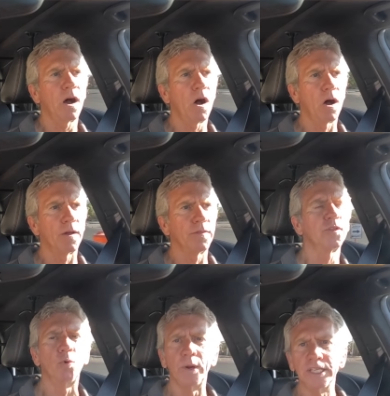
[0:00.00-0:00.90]
on
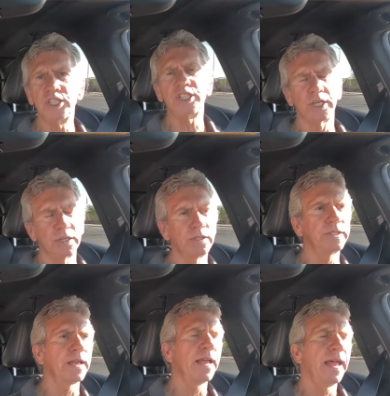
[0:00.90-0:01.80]
the
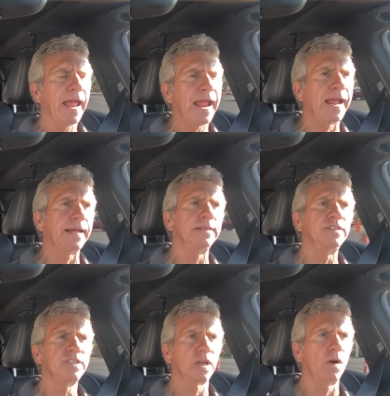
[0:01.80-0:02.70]
windshield, and
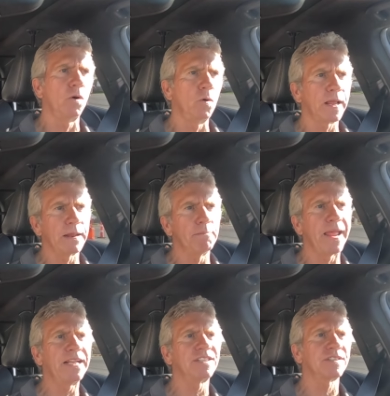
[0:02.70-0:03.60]
so it
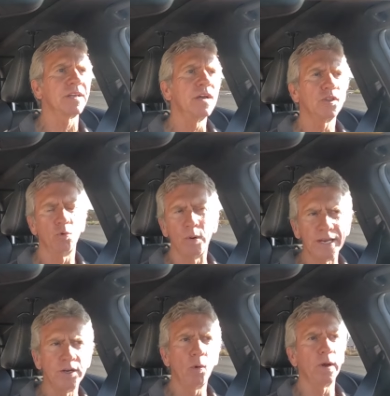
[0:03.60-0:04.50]
makes the
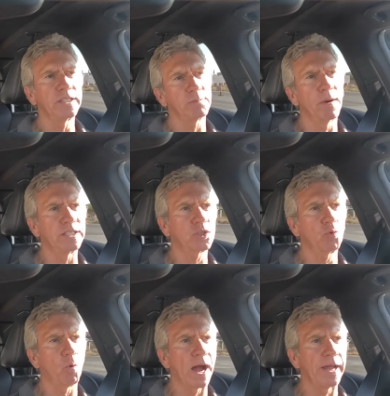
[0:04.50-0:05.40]
wind noise much
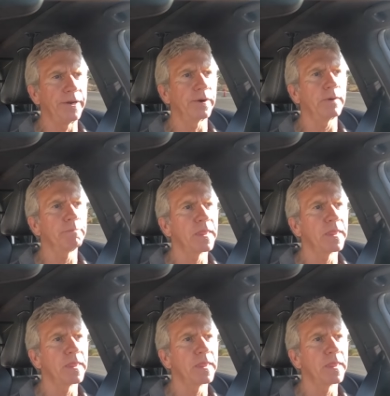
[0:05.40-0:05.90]
quieter.